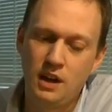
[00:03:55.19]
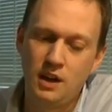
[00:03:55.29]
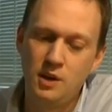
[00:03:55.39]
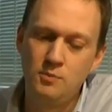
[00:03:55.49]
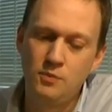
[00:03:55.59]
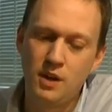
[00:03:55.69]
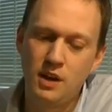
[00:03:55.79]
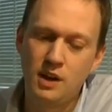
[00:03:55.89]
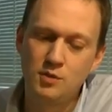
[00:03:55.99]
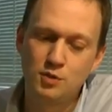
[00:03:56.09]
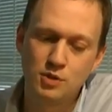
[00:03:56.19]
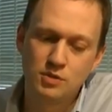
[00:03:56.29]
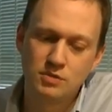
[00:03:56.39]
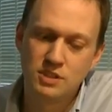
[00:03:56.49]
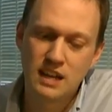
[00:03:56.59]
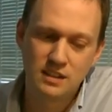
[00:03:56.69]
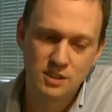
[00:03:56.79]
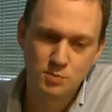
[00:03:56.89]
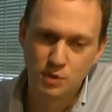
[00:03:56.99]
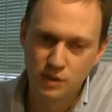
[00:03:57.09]
Ivor set
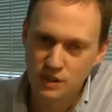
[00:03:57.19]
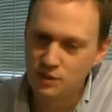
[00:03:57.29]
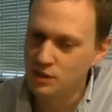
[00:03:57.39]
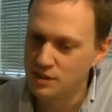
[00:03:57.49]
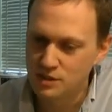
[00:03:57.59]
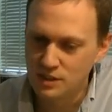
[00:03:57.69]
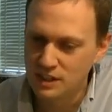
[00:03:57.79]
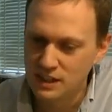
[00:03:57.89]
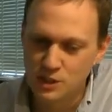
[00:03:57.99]
this belief and this